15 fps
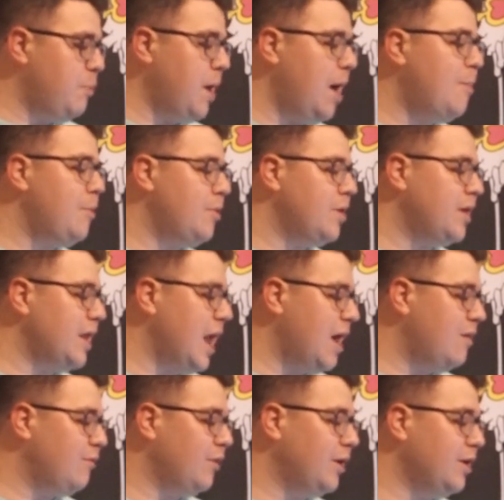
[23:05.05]
bubble and
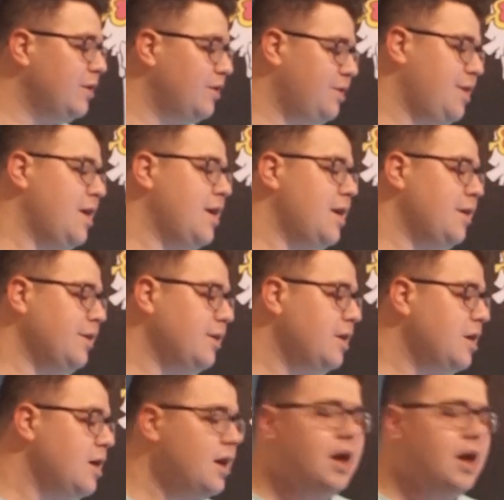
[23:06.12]
everything.